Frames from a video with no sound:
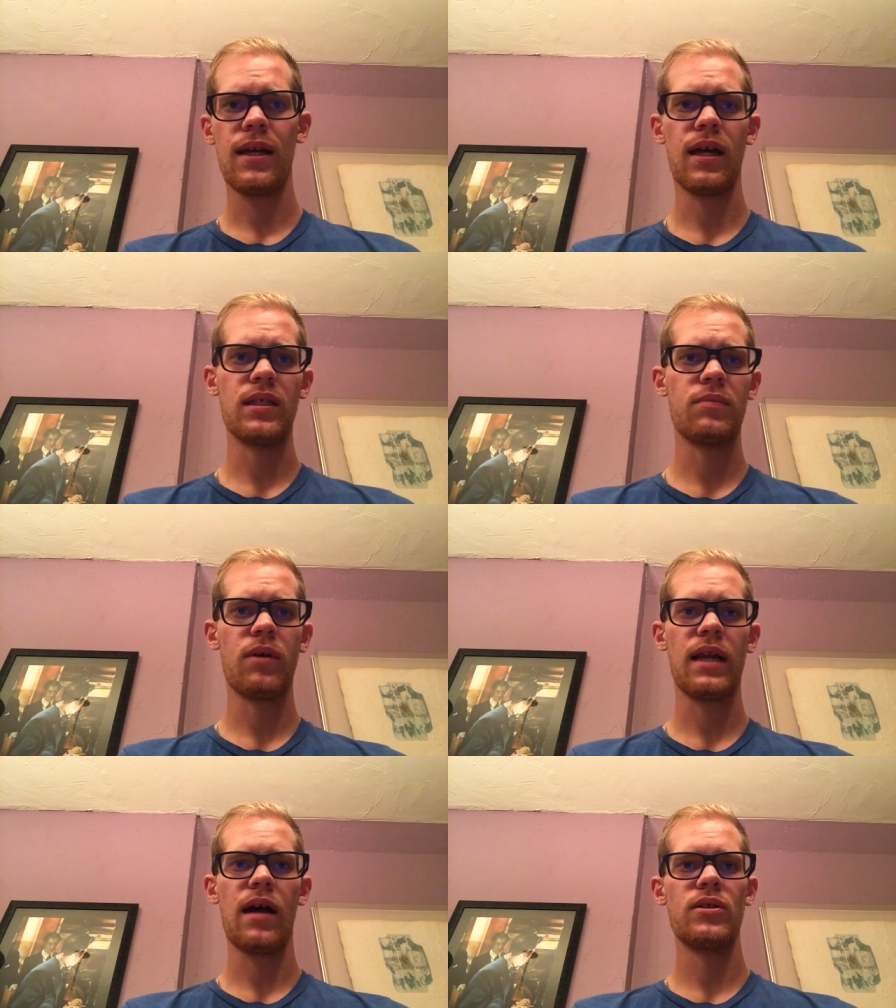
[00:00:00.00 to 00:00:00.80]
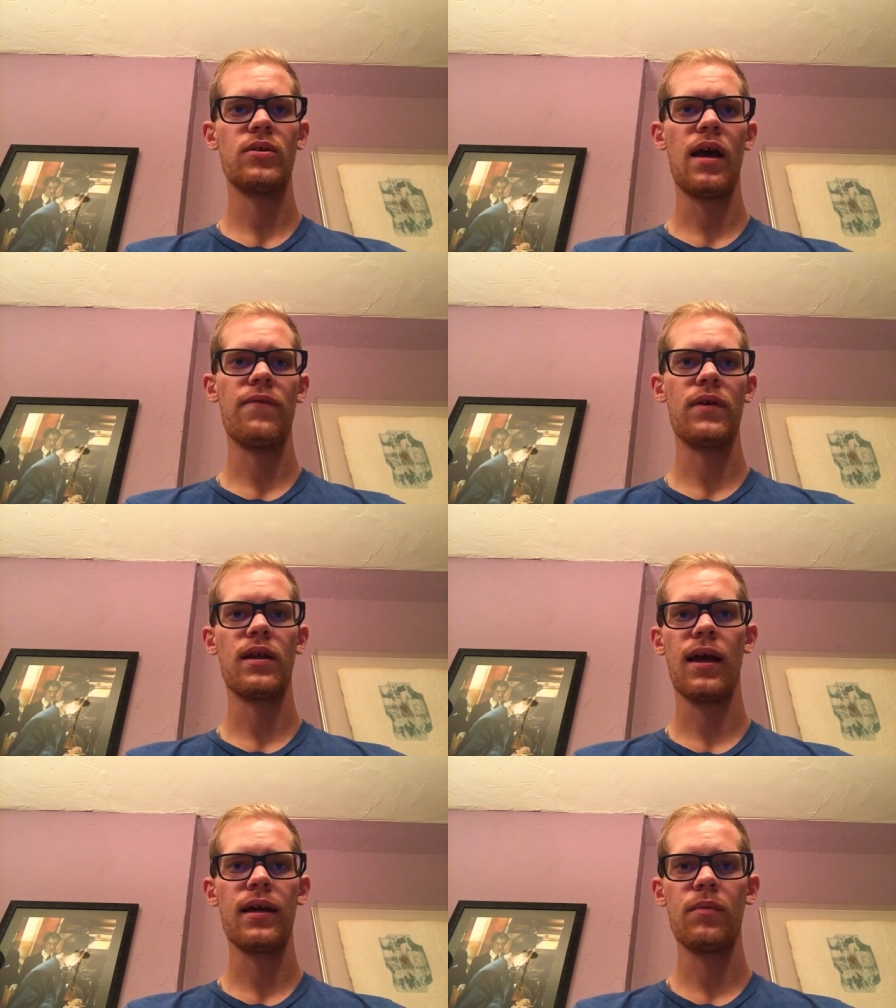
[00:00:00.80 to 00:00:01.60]
and not spread out to every
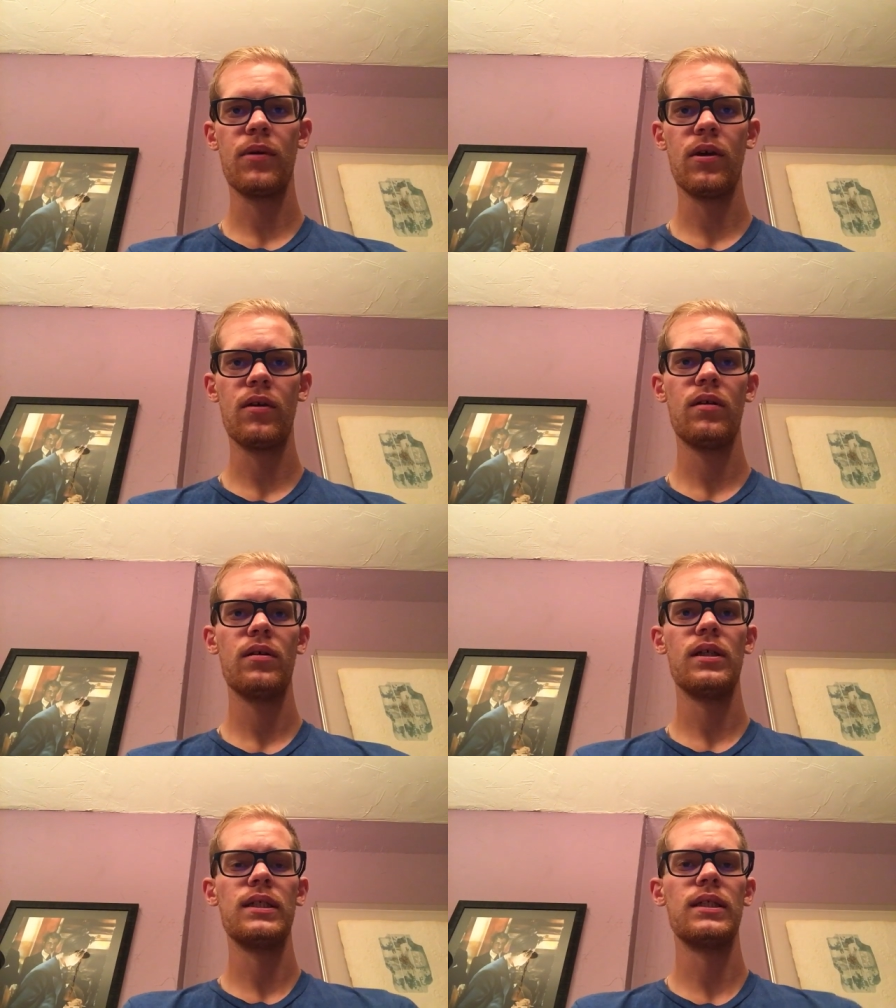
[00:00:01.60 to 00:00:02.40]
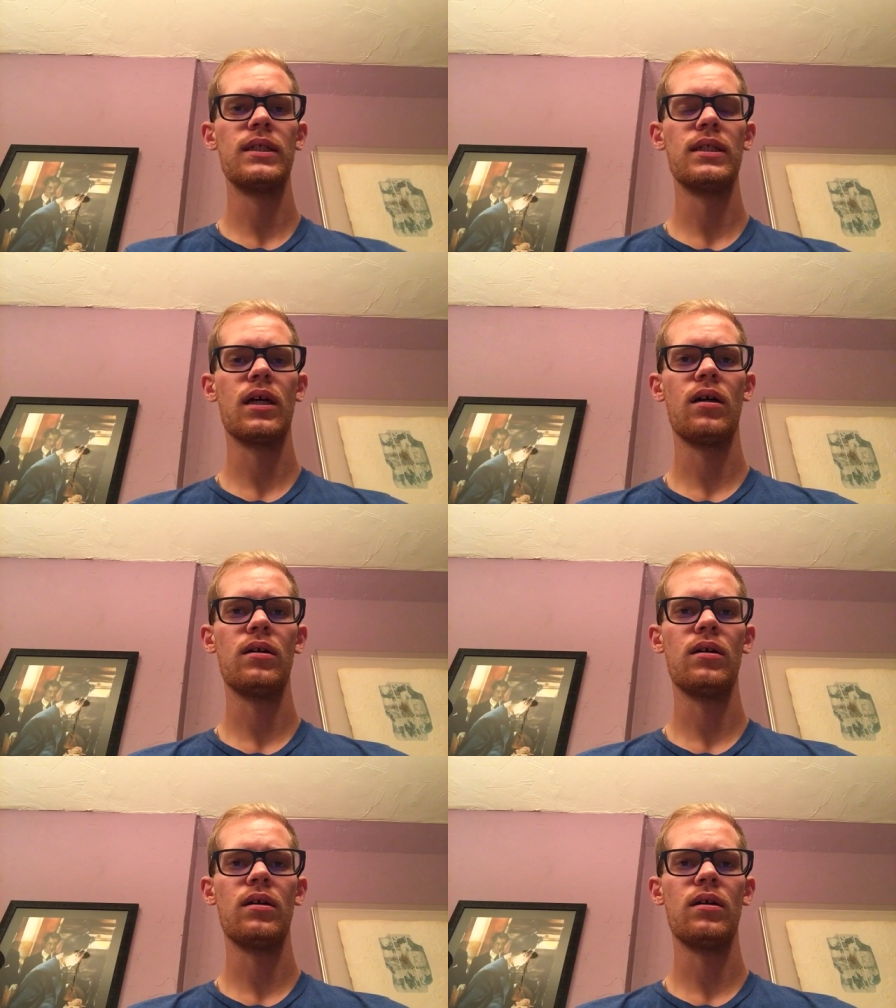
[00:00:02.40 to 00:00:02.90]
client computer, it is